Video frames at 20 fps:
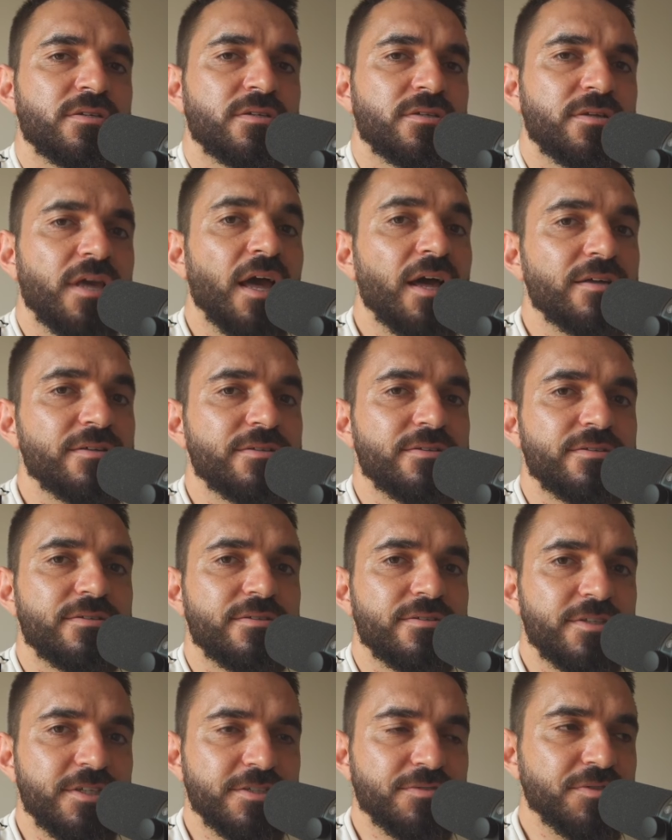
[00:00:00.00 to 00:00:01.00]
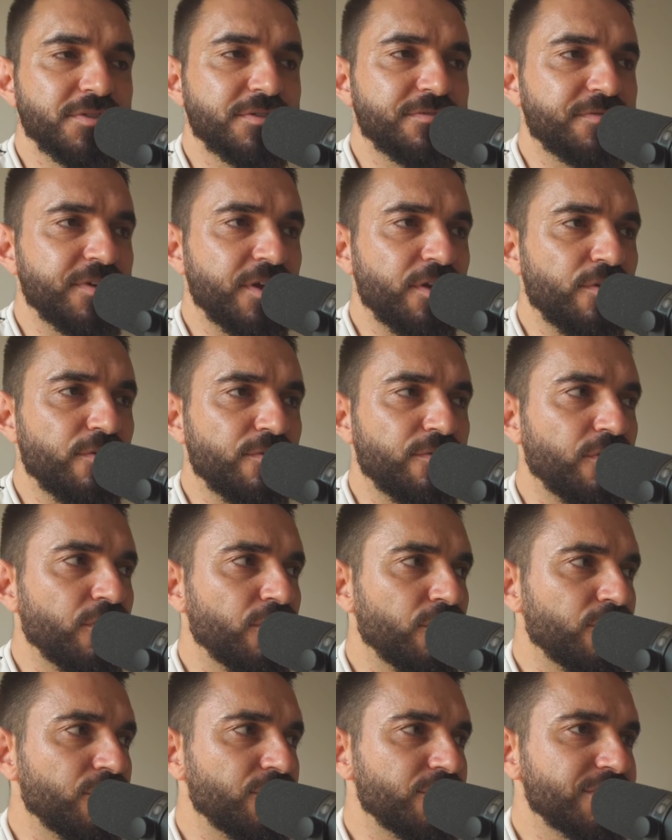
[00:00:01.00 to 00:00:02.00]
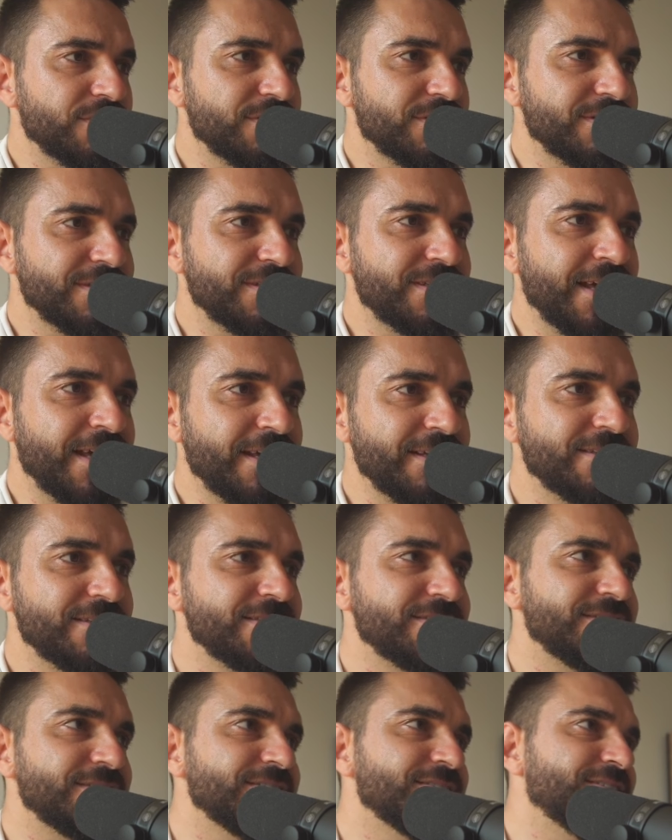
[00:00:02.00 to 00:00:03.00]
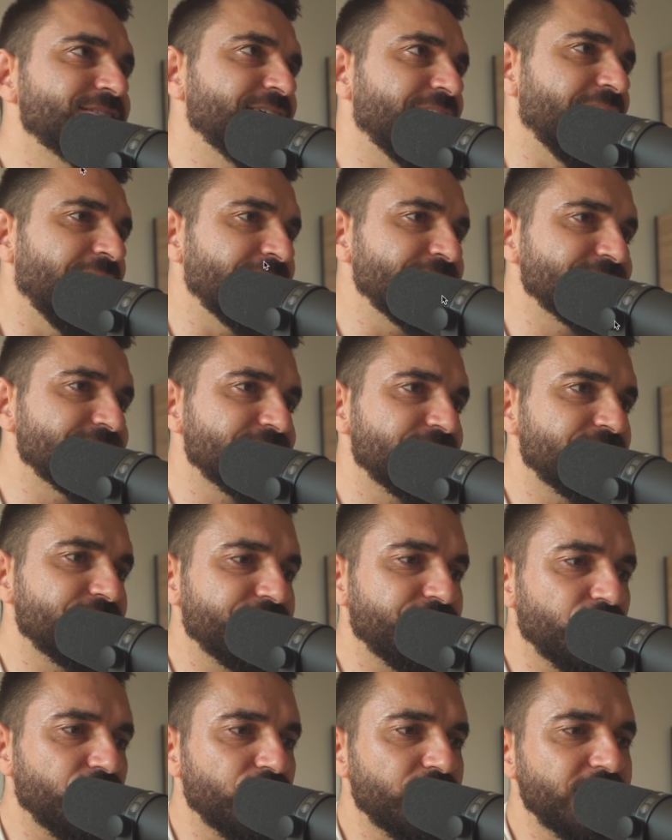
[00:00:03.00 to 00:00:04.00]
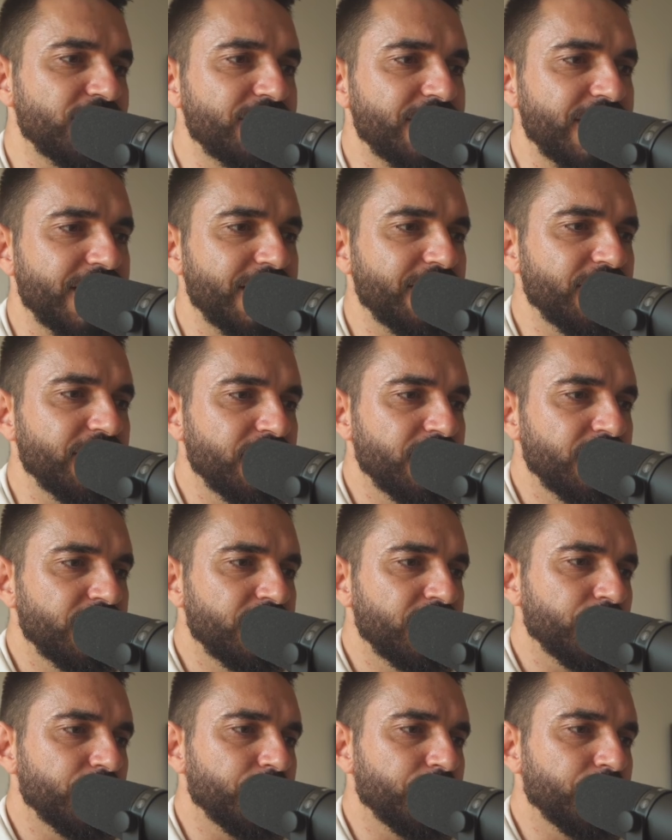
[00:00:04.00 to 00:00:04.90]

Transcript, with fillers: Yeah, this was the video for today. This is the answer for today. My